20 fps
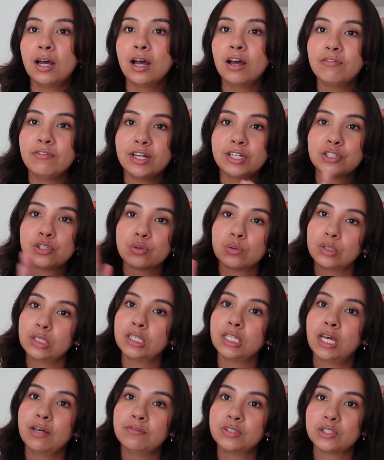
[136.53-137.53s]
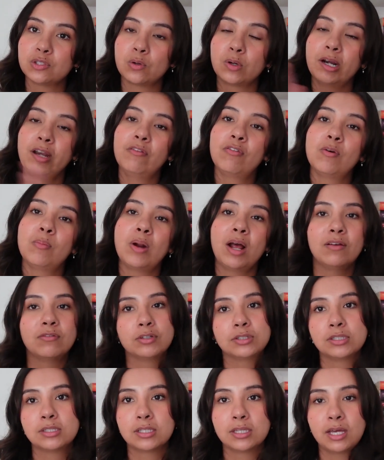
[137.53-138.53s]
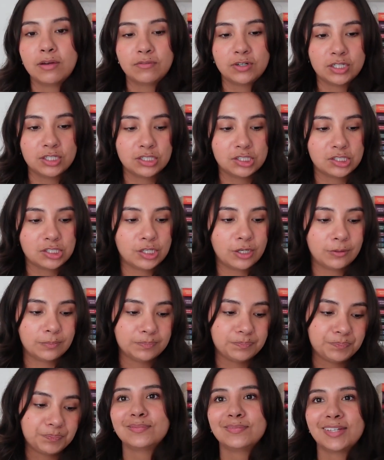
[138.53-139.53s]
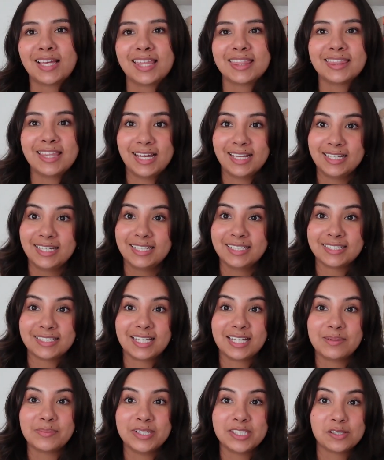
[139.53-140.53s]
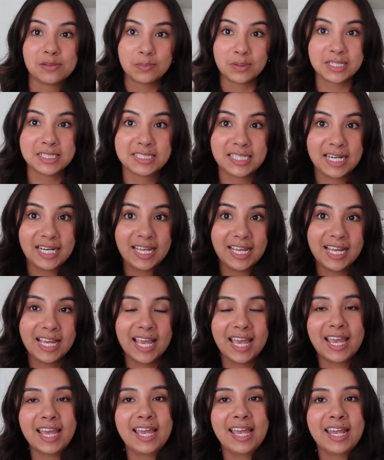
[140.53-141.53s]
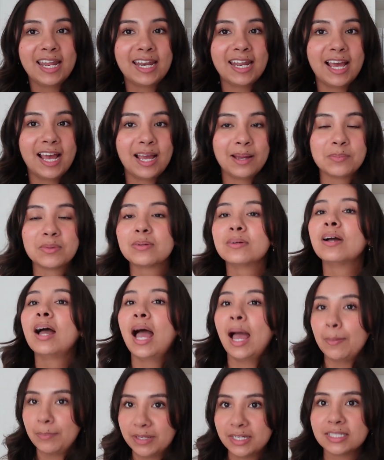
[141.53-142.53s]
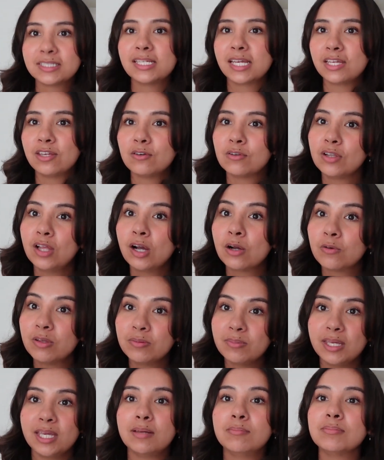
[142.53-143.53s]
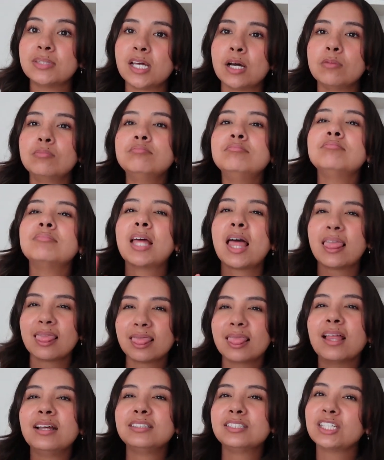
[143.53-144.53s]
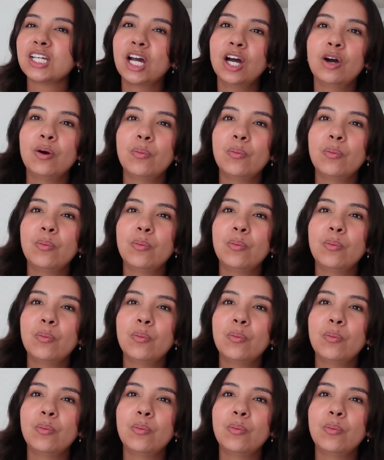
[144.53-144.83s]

eventual love story from rivals to lovers. So that is going to be super exciting and I'm happy to take you along with me. So let's go.